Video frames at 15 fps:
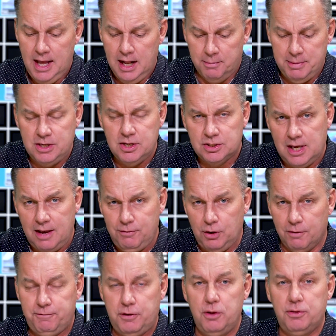Let me just give
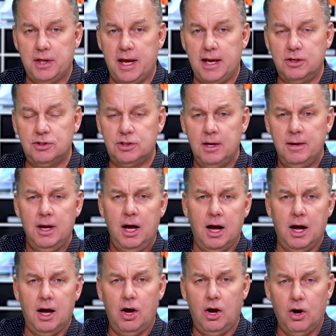you a few things
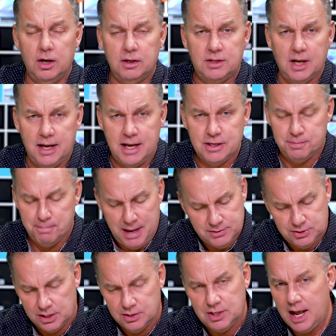on today's
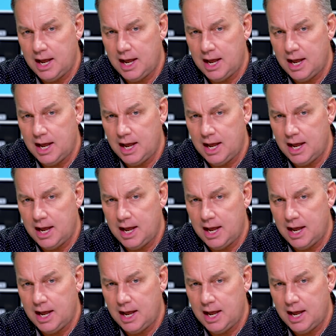message,